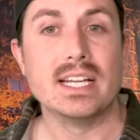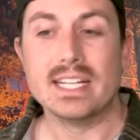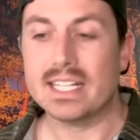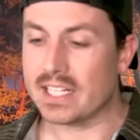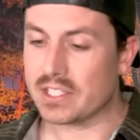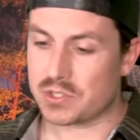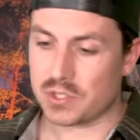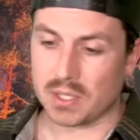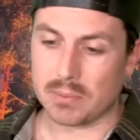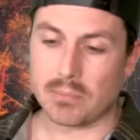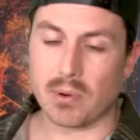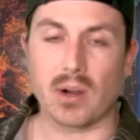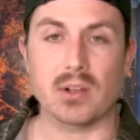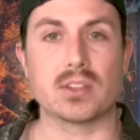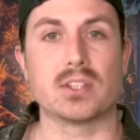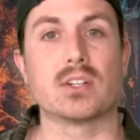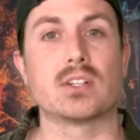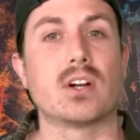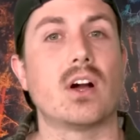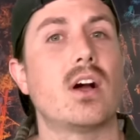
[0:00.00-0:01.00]
And so they park
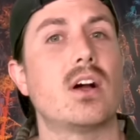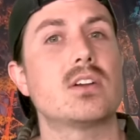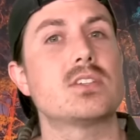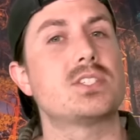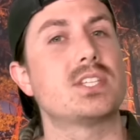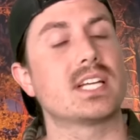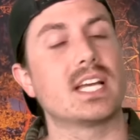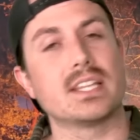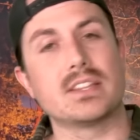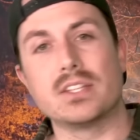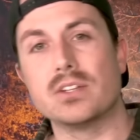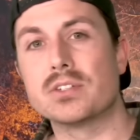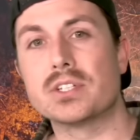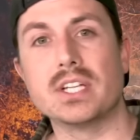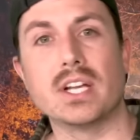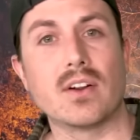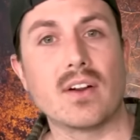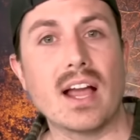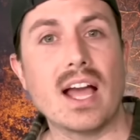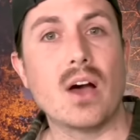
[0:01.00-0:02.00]
their cars, they get their
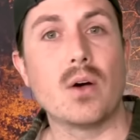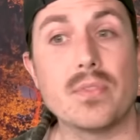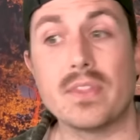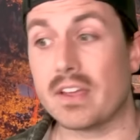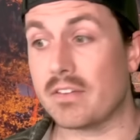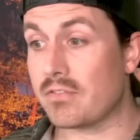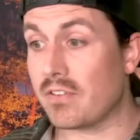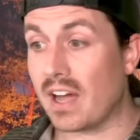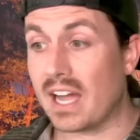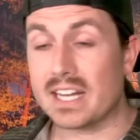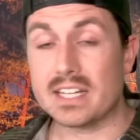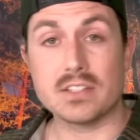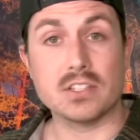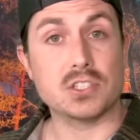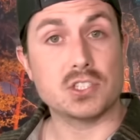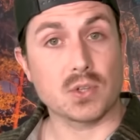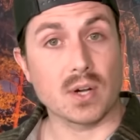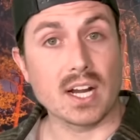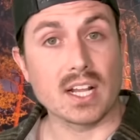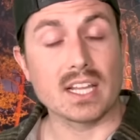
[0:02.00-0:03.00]
gear out, they find the
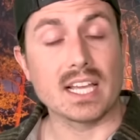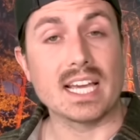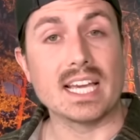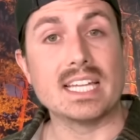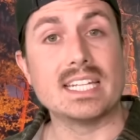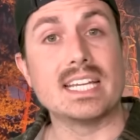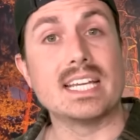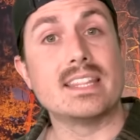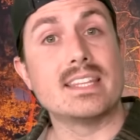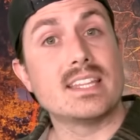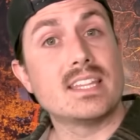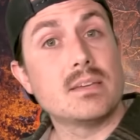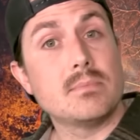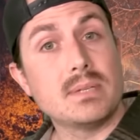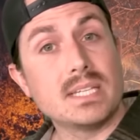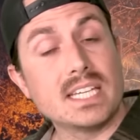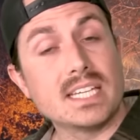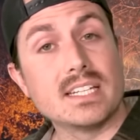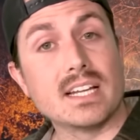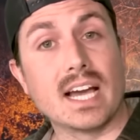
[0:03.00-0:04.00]
trailhead, and then they
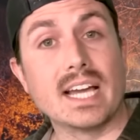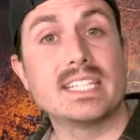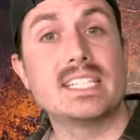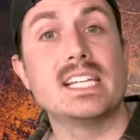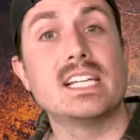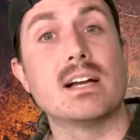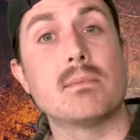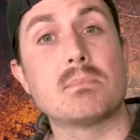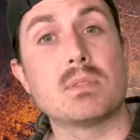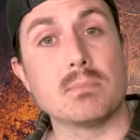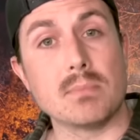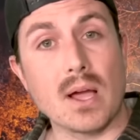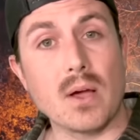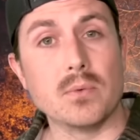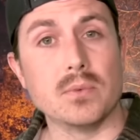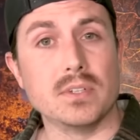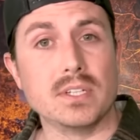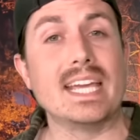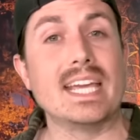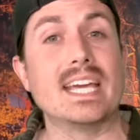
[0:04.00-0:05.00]
begin hiking up the
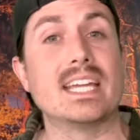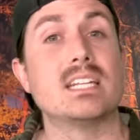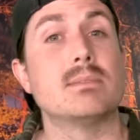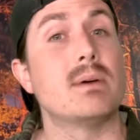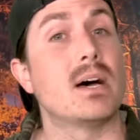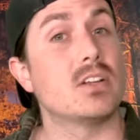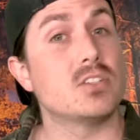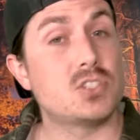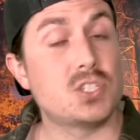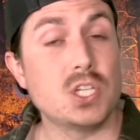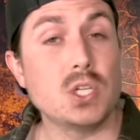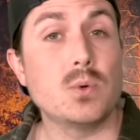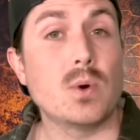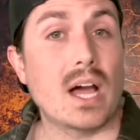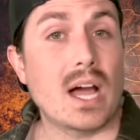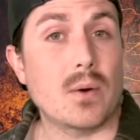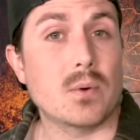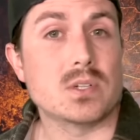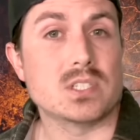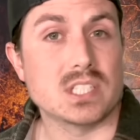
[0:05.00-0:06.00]
mountain. And about two
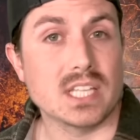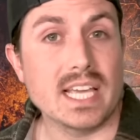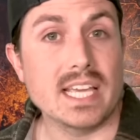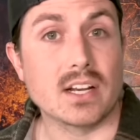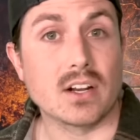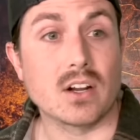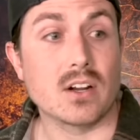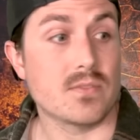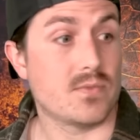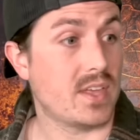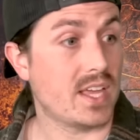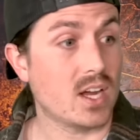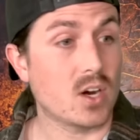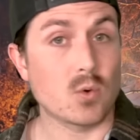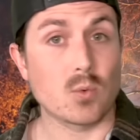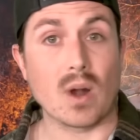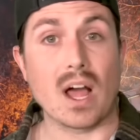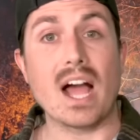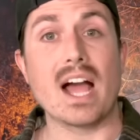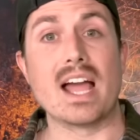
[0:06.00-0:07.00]
hours later, they
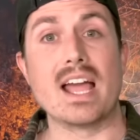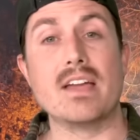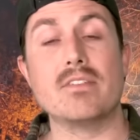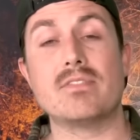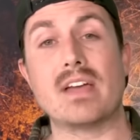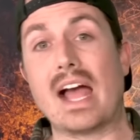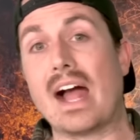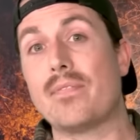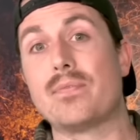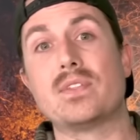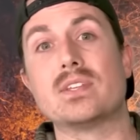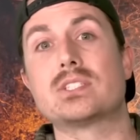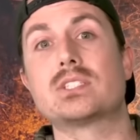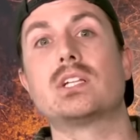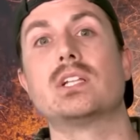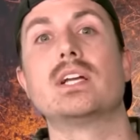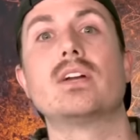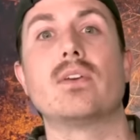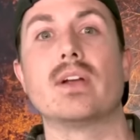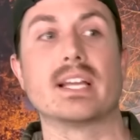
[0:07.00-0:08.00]
arrive at this
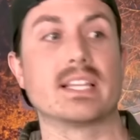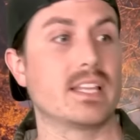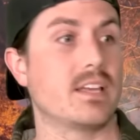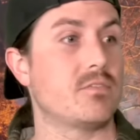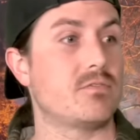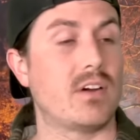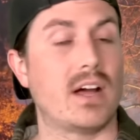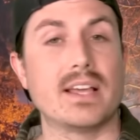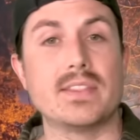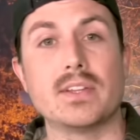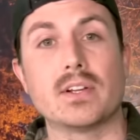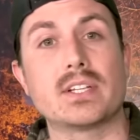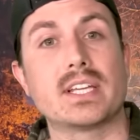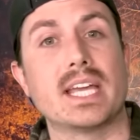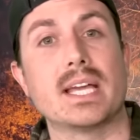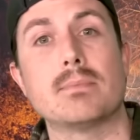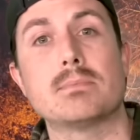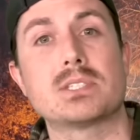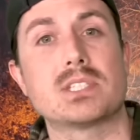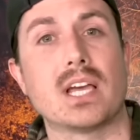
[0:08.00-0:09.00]
clearing. They find their
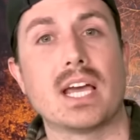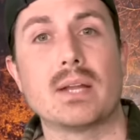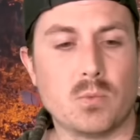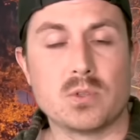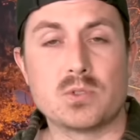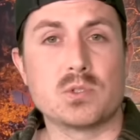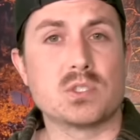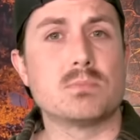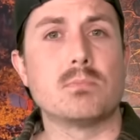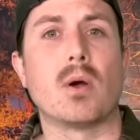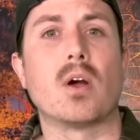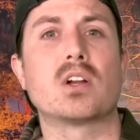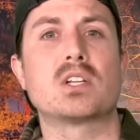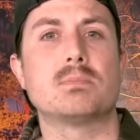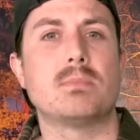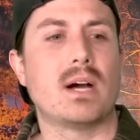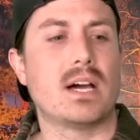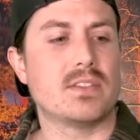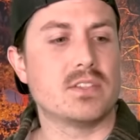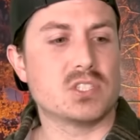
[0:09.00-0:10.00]
campsite, which was
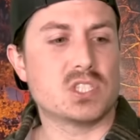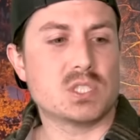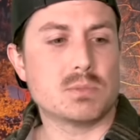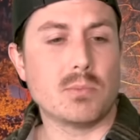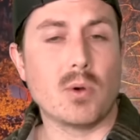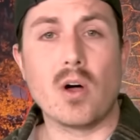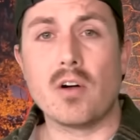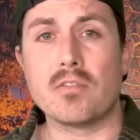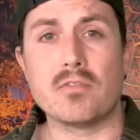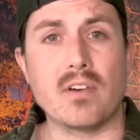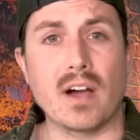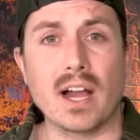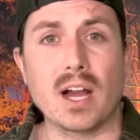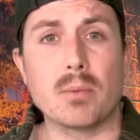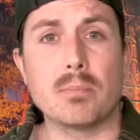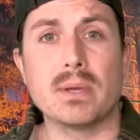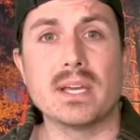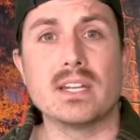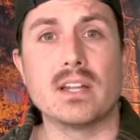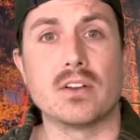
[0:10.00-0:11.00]
marked by this small fire pit